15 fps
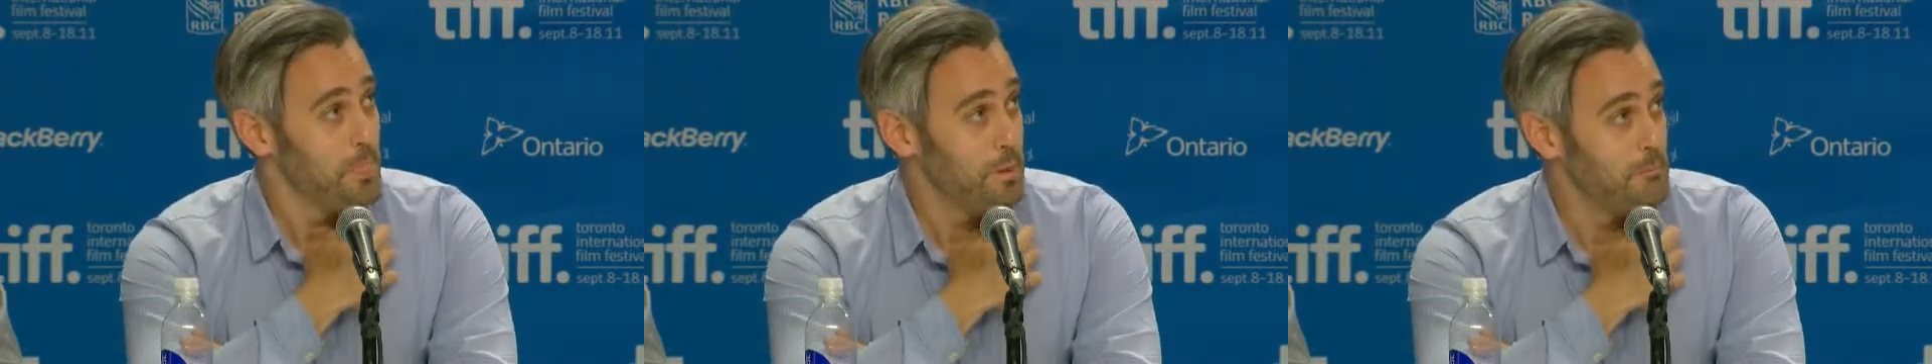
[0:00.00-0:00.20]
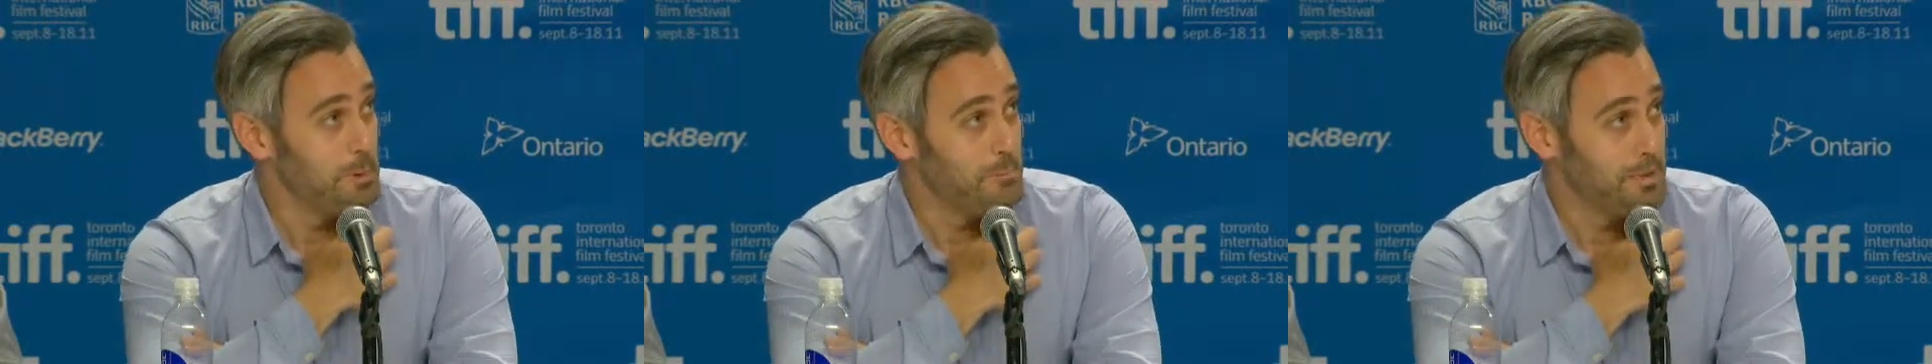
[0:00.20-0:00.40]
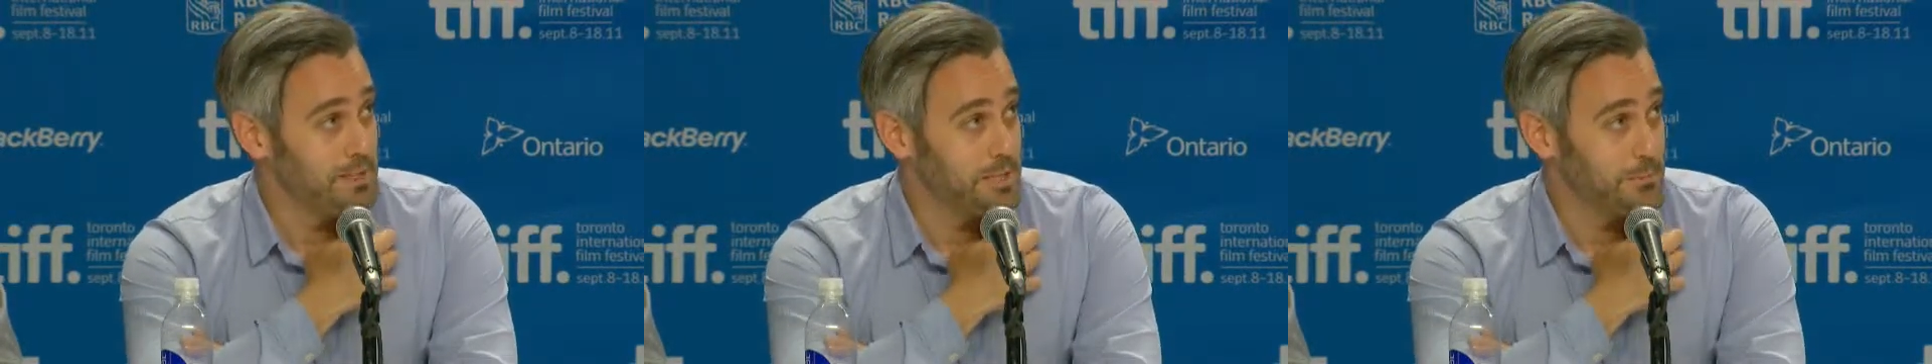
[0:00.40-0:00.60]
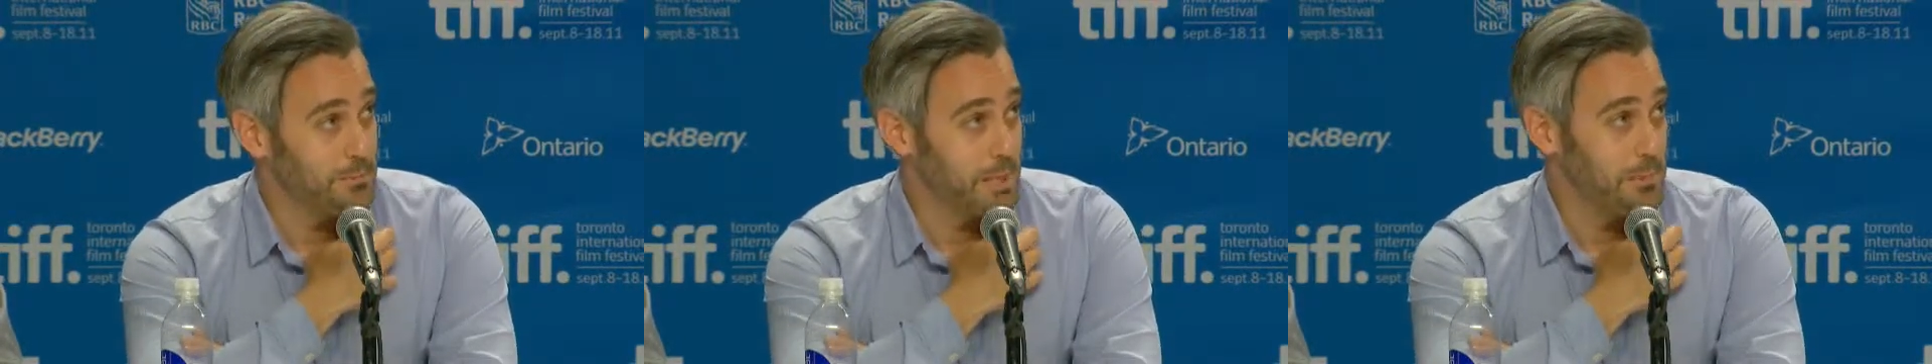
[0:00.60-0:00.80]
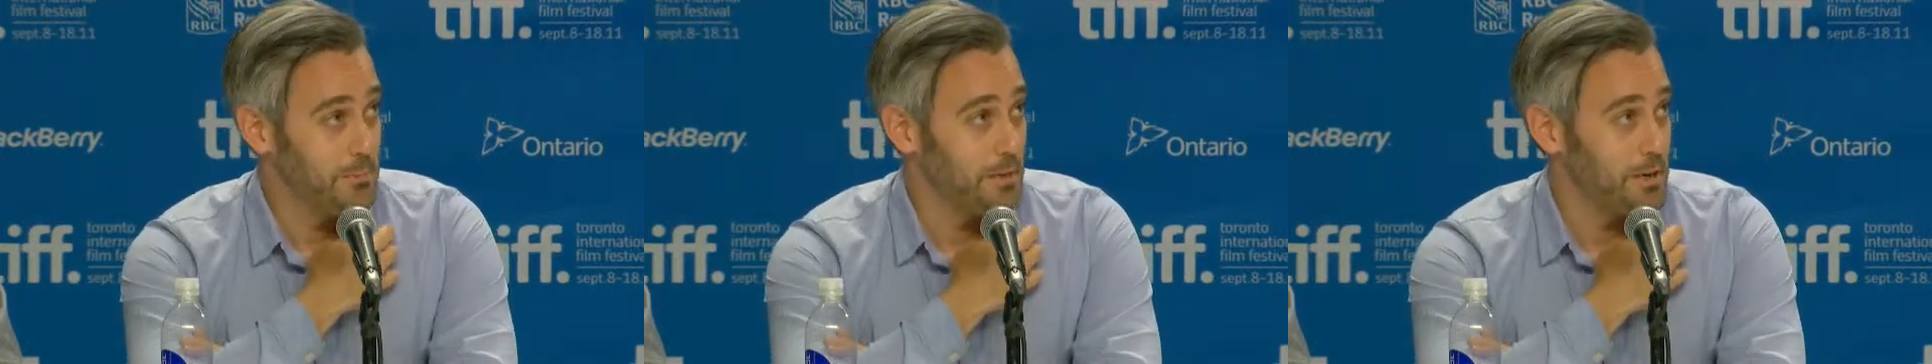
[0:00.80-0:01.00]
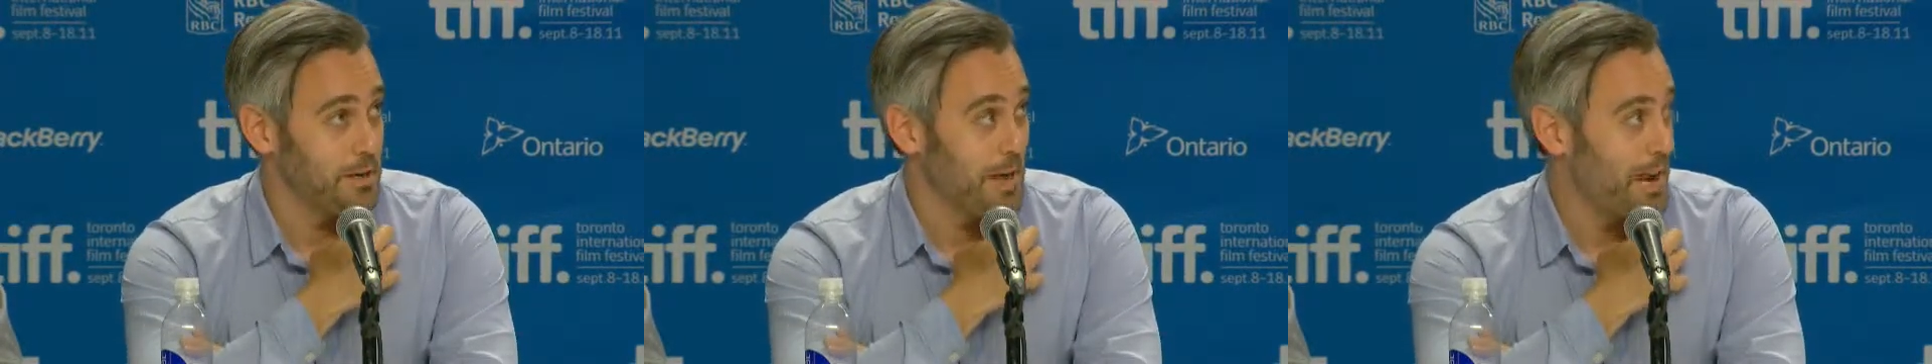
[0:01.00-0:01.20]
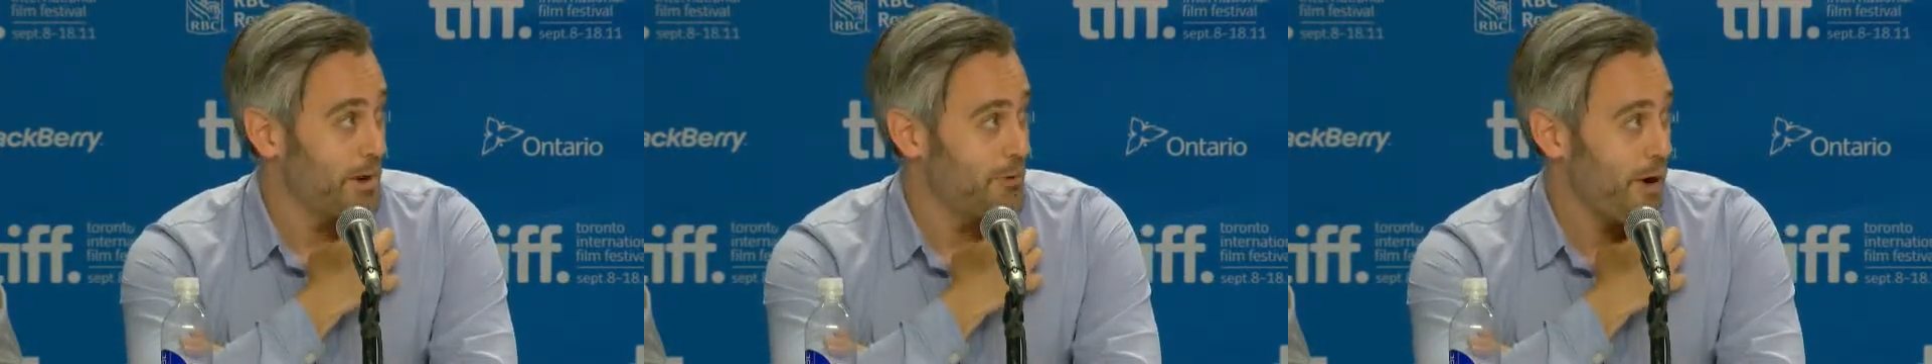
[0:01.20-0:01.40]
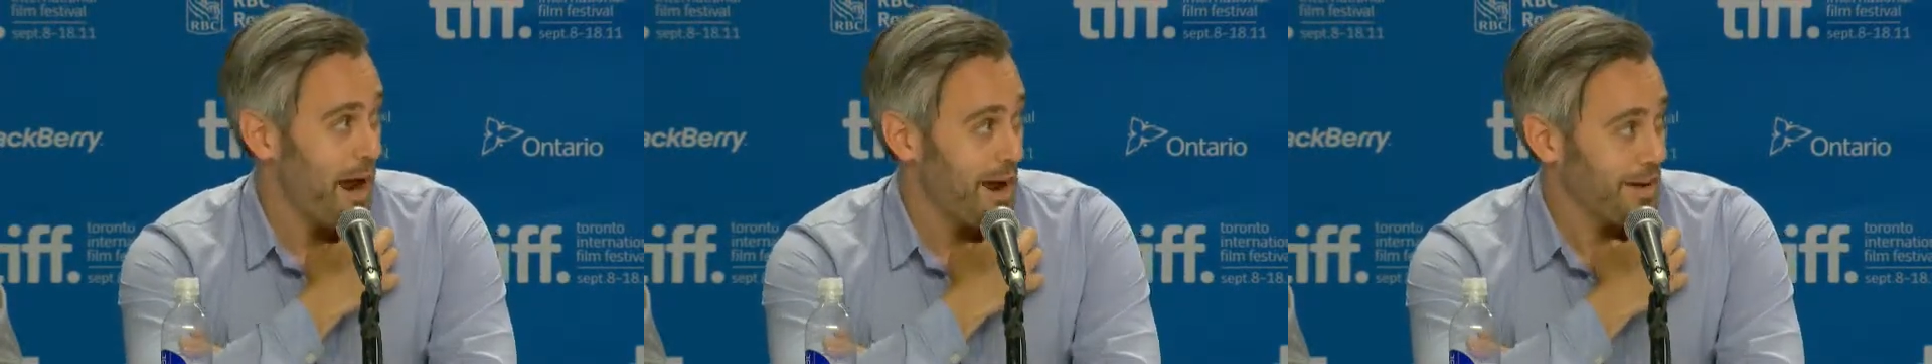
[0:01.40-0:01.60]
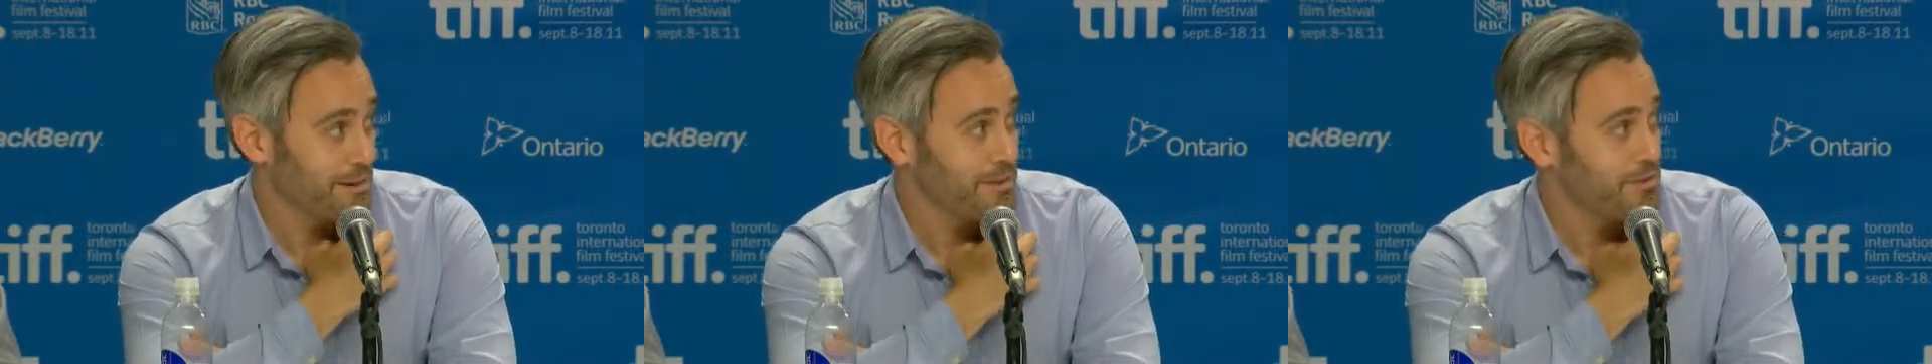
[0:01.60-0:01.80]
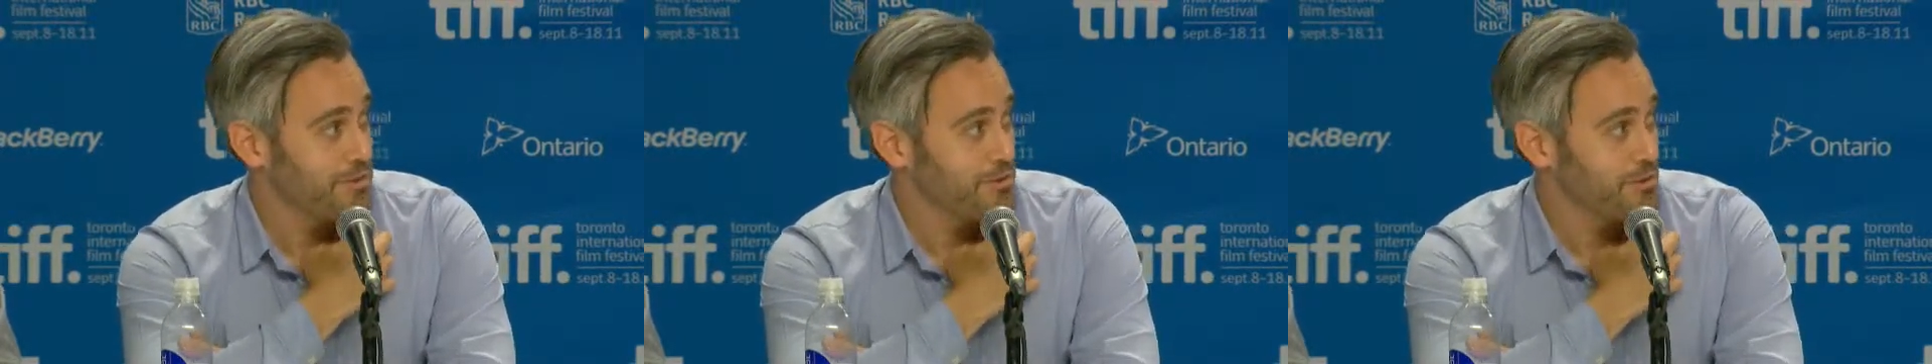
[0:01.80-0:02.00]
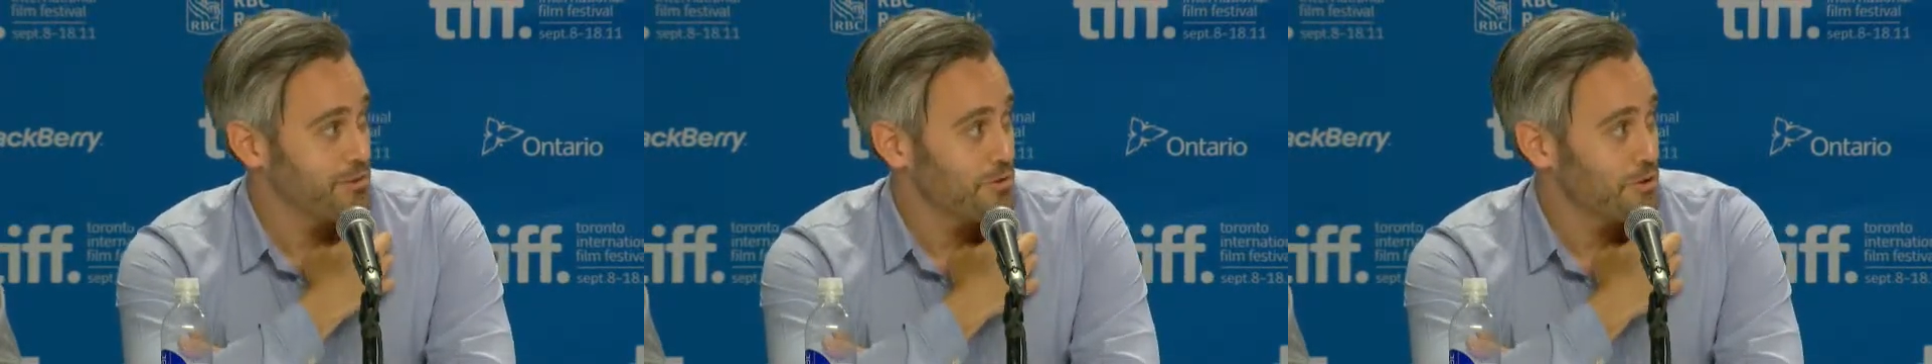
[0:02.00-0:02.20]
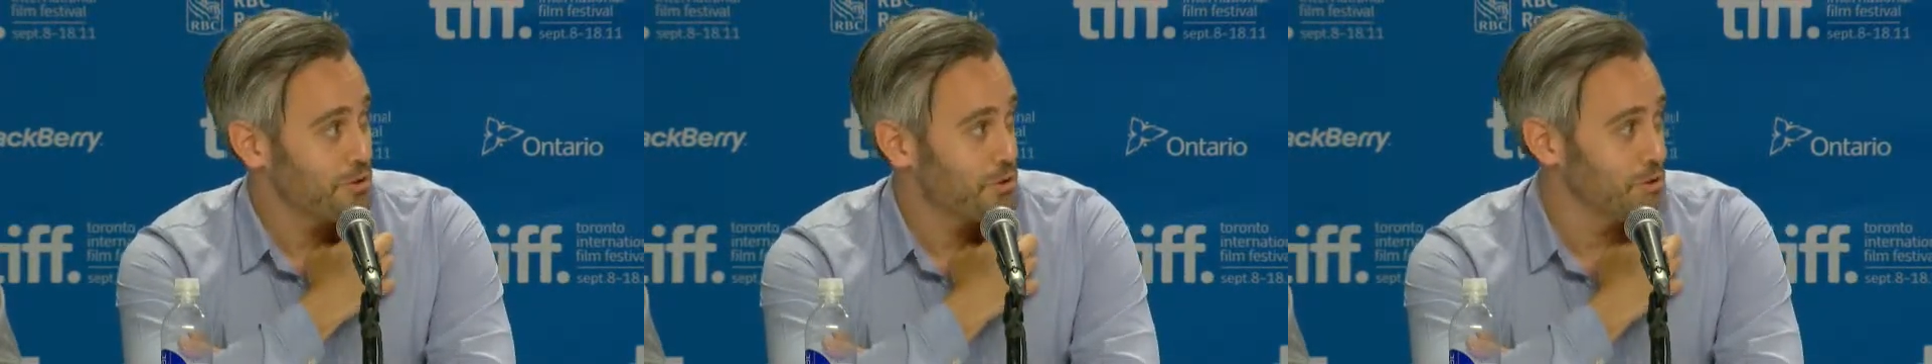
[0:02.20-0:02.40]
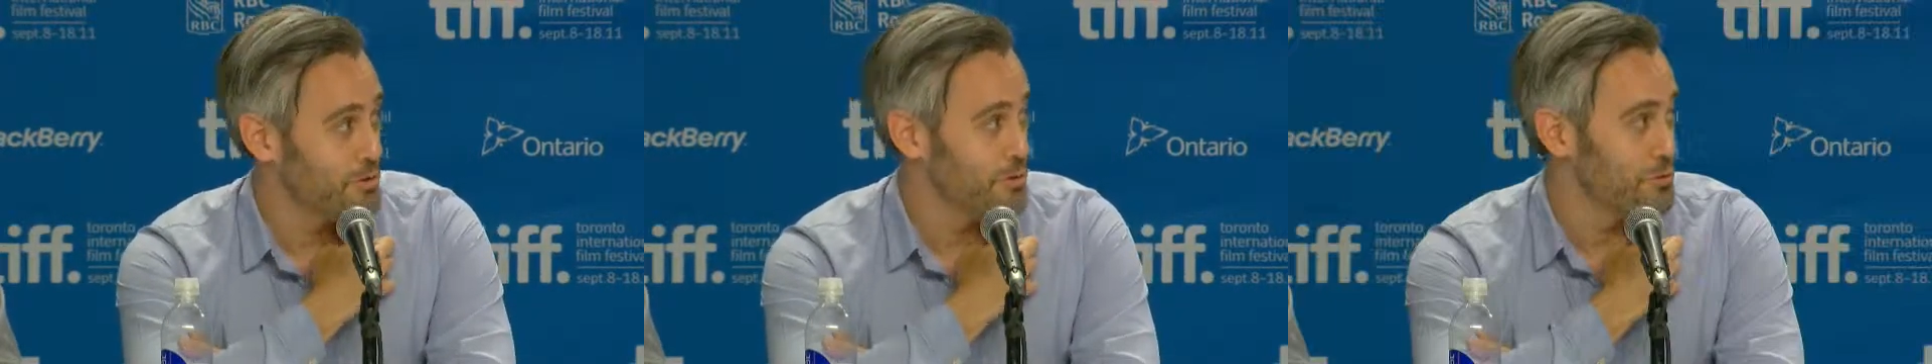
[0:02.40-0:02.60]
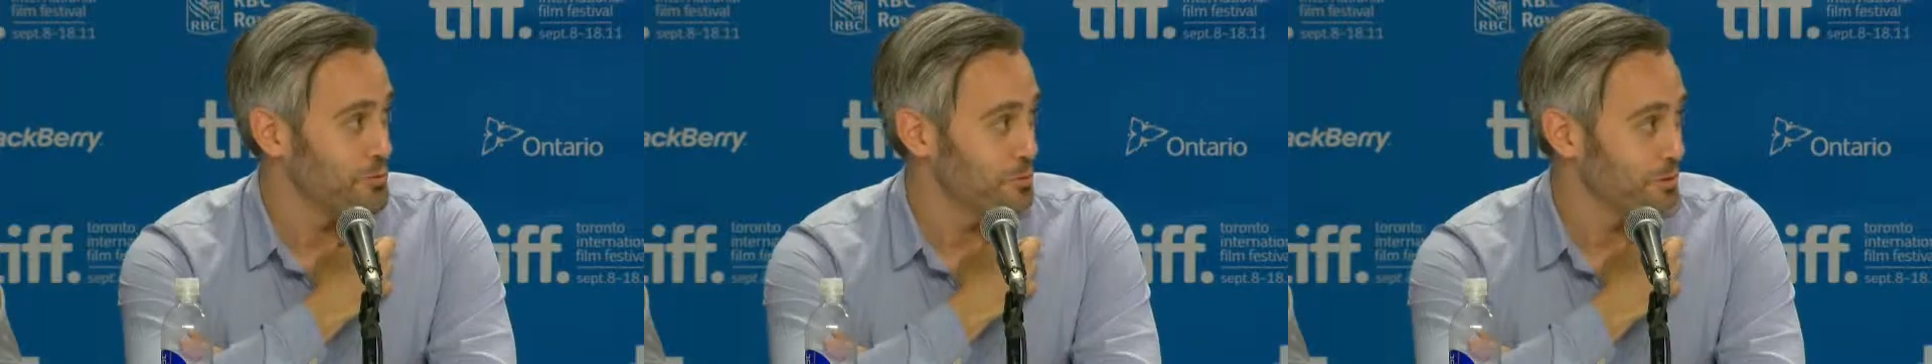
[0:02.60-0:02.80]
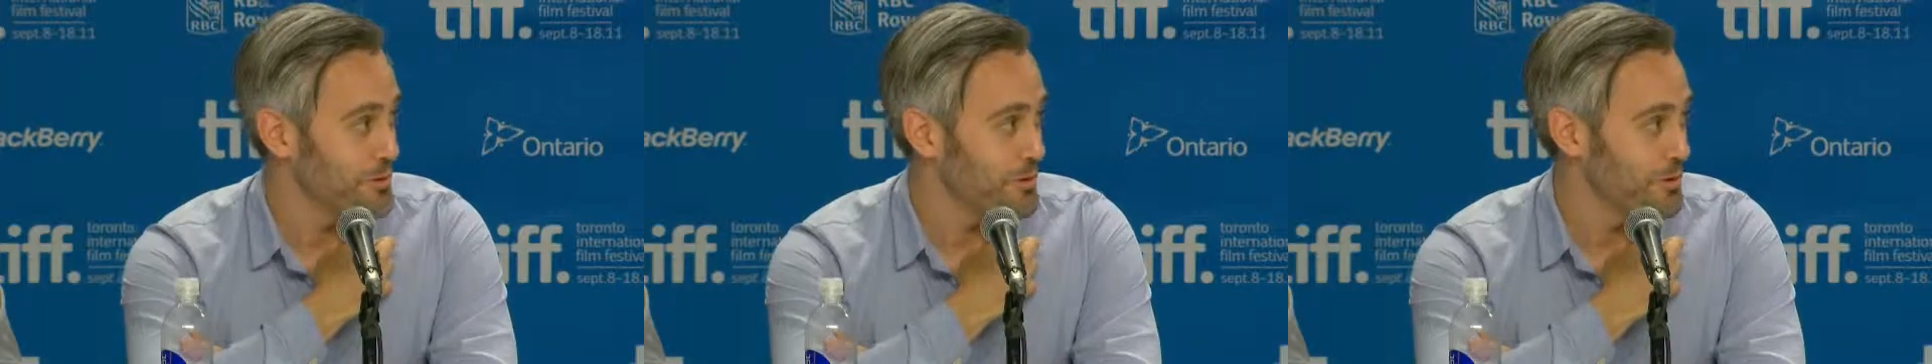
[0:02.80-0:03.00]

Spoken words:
be meeting people in anoraks who